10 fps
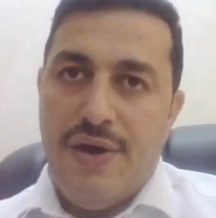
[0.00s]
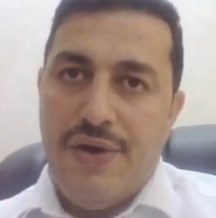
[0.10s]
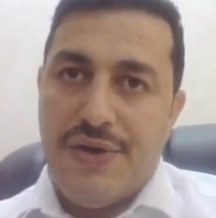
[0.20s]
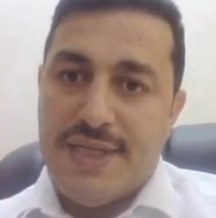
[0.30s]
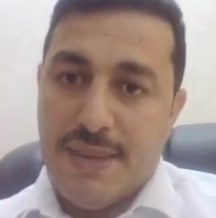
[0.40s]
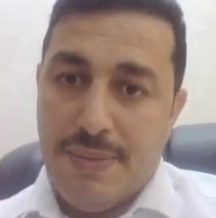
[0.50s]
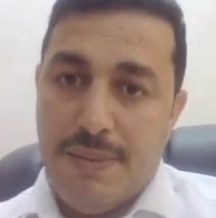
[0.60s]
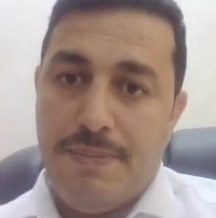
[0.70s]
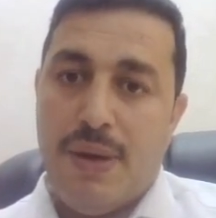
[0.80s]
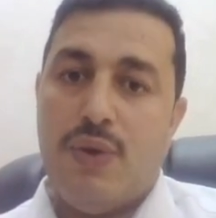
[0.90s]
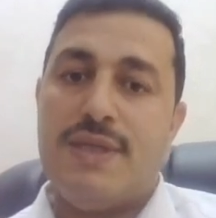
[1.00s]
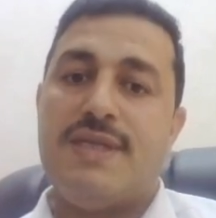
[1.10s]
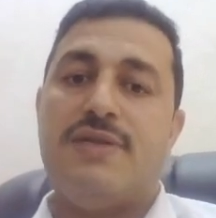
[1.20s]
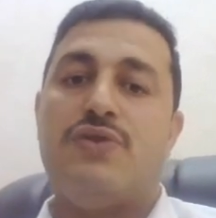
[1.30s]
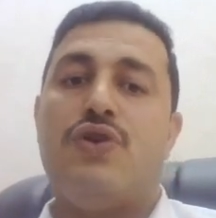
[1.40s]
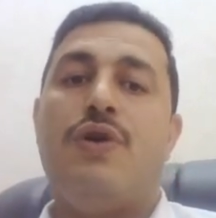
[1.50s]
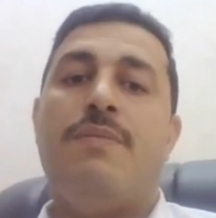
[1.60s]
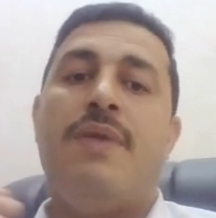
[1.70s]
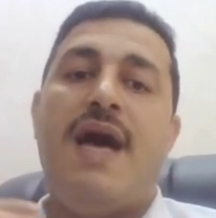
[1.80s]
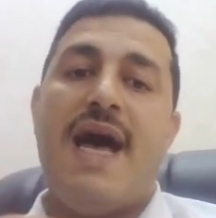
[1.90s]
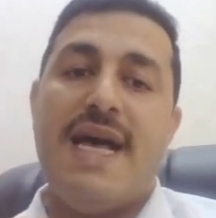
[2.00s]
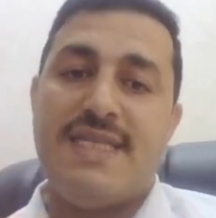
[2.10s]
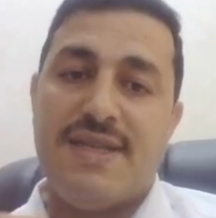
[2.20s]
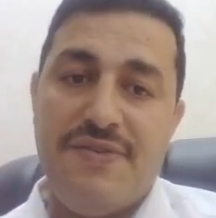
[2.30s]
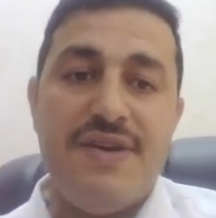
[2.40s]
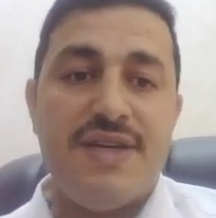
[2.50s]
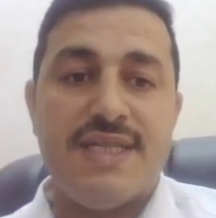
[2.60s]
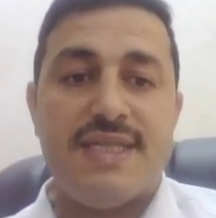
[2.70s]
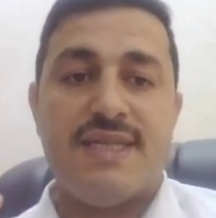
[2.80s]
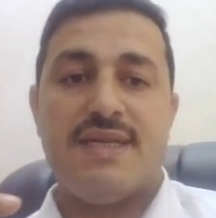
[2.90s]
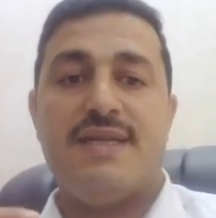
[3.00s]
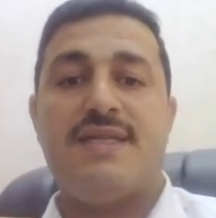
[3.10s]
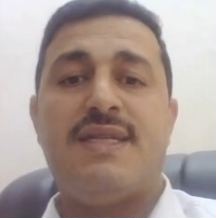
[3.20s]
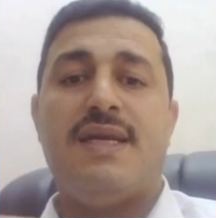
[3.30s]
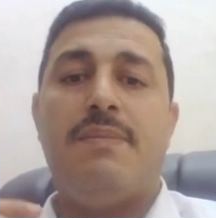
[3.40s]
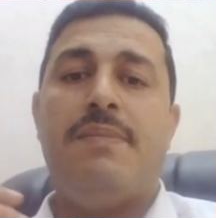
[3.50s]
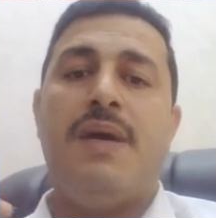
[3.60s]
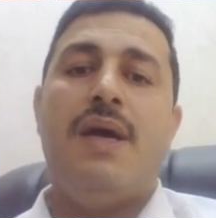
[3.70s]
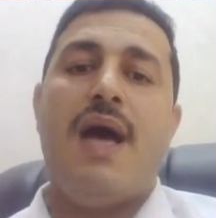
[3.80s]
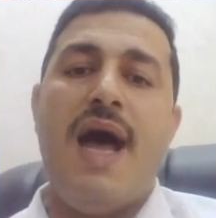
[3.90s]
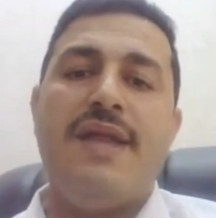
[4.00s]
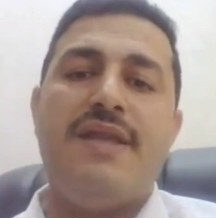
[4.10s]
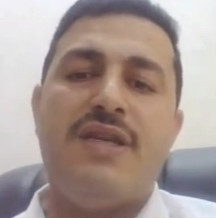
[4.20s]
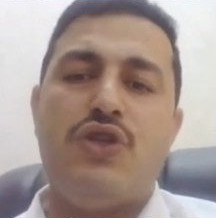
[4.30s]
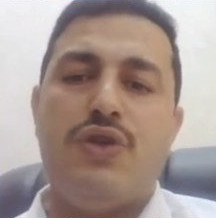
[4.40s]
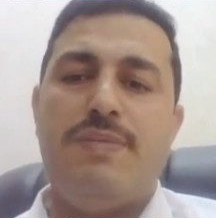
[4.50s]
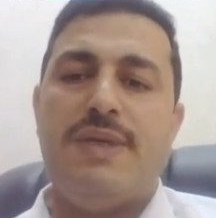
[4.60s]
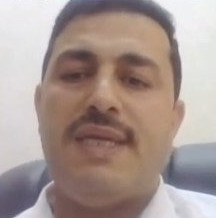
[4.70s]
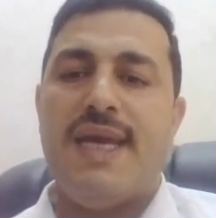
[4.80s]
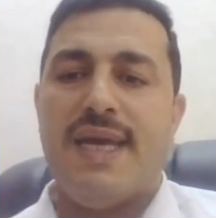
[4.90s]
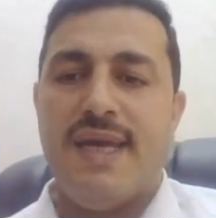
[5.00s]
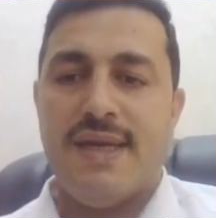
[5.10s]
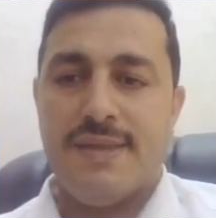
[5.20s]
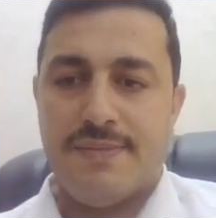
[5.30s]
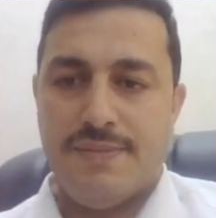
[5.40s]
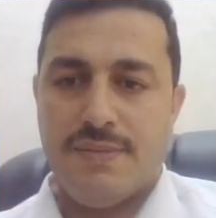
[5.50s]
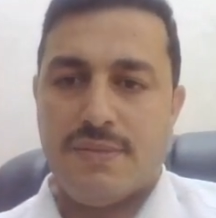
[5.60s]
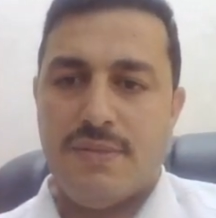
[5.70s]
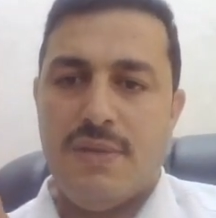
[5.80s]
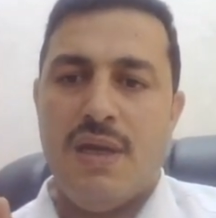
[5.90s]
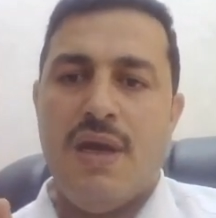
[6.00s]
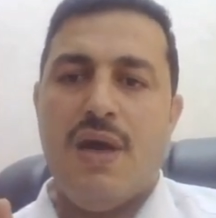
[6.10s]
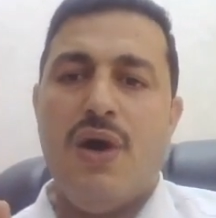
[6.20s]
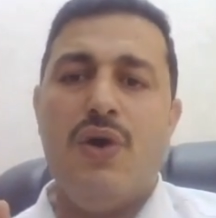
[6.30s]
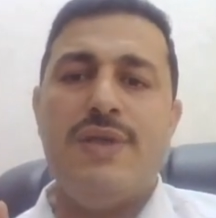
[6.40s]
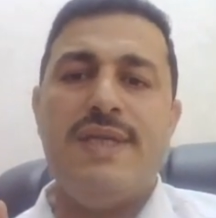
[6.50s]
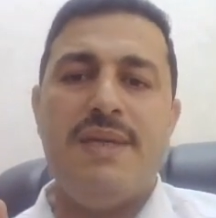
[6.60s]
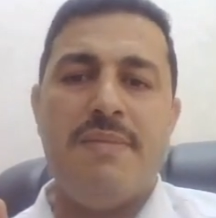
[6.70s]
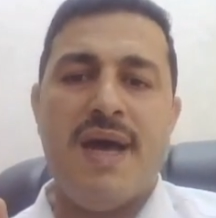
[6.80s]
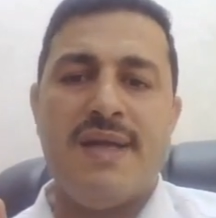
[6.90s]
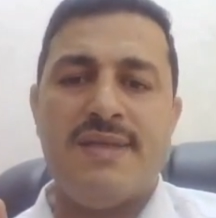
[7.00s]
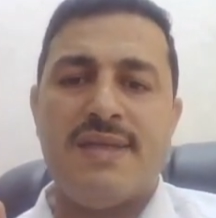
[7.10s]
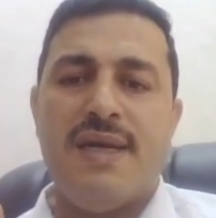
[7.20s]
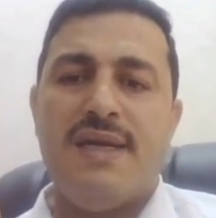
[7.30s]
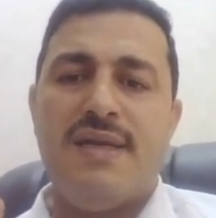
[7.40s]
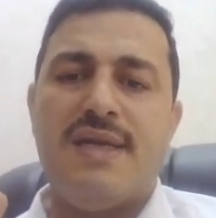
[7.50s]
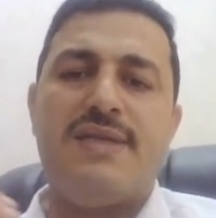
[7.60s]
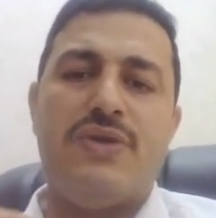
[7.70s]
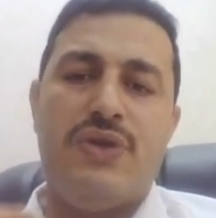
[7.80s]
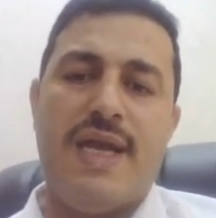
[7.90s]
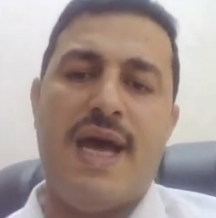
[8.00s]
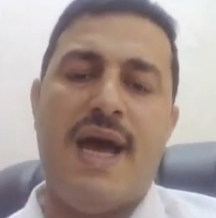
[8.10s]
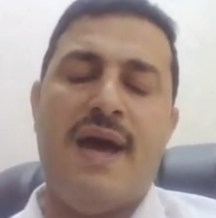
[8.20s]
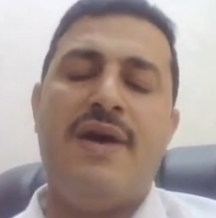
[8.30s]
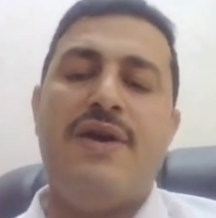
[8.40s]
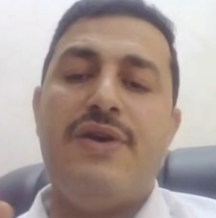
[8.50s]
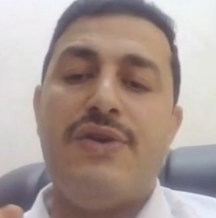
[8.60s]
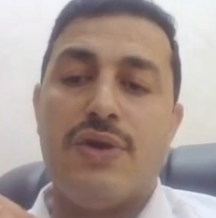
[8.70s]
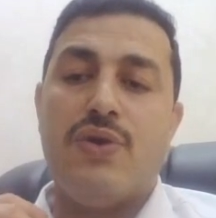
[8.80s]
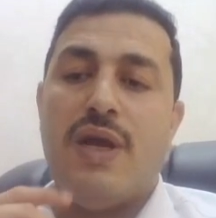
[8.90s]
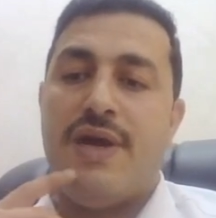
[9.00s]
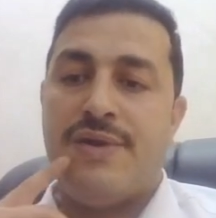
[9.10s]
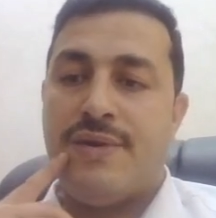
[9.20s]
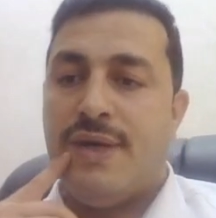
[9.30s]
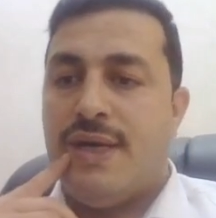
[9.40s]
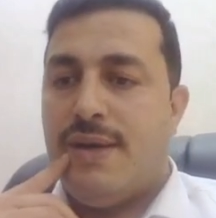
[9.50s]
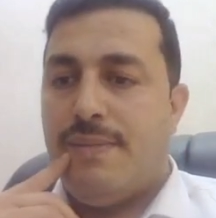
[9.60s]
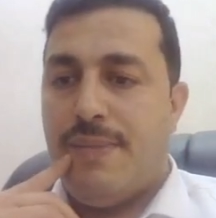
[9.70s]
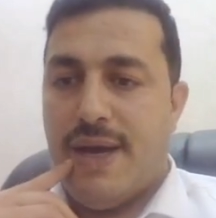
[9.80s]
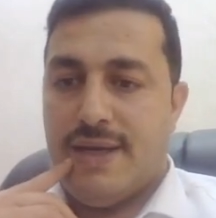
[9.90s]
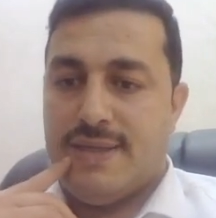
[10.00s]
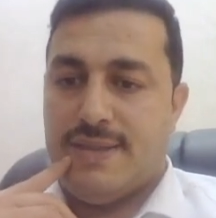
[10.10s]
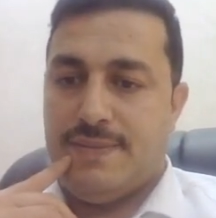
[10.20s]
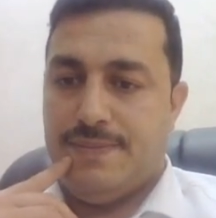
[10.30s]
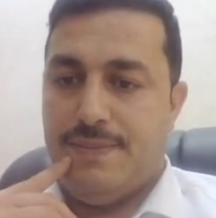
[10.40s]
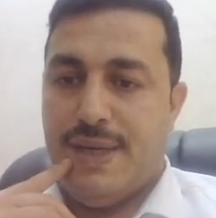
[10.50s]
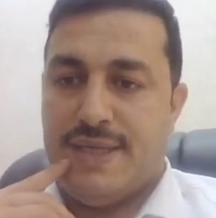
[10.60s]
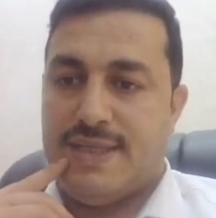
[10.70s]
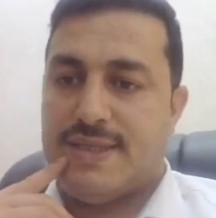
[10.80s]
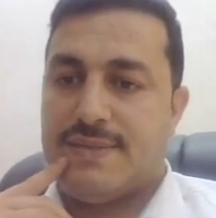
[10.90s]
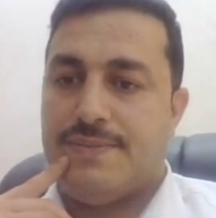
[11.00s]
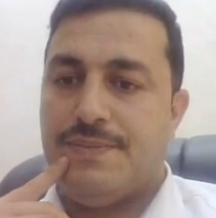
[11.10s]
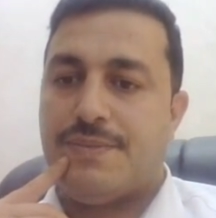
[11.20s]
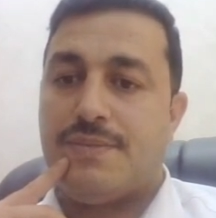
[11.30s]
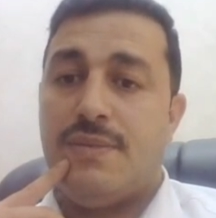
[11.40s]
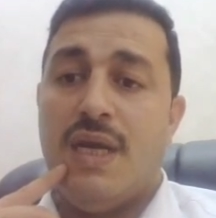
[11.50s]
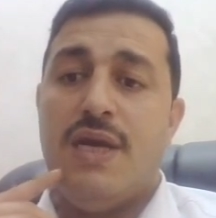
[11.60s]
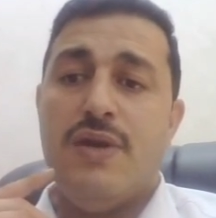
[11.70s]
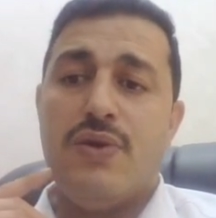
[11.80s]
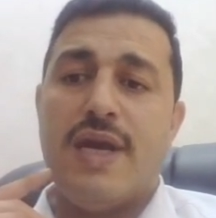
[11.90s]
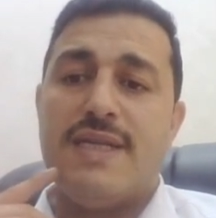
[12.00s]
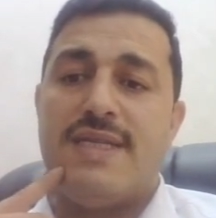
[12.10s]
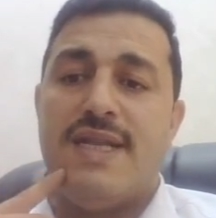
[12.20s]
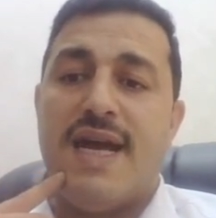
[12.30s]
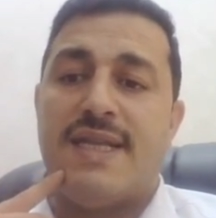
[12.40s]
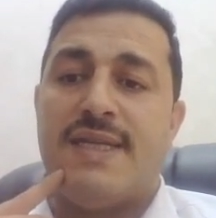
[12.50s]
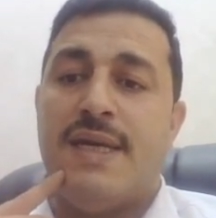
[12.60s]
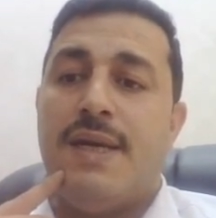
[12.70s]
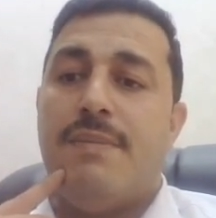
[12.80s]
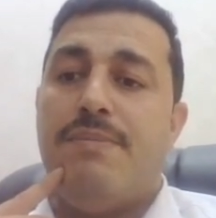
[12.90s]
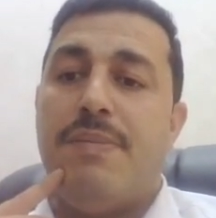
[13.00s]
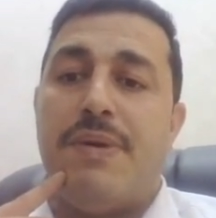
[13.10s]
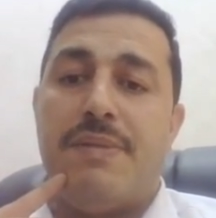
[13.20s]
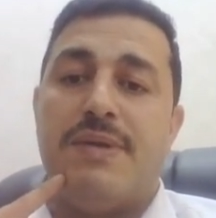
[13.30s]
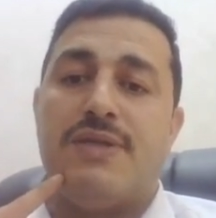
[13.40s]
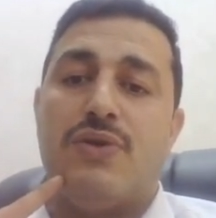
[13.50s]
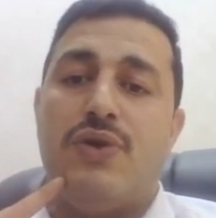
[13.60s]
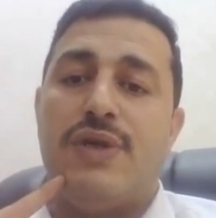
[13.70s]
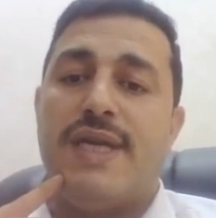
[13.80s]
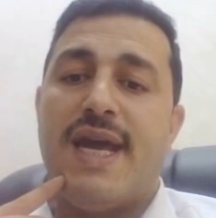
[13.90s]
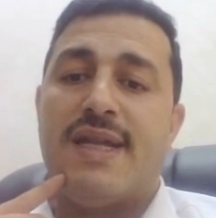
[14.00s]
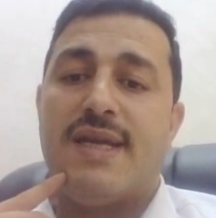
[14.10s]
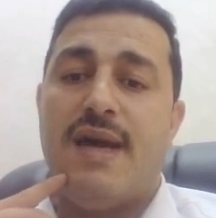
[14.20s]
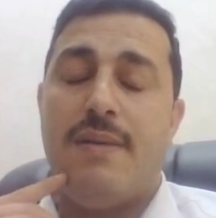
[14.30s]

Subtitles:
irritable bowel syndrome as a first step, and it should be taken on demand, not on a regular basis. You can see that peppermint oil can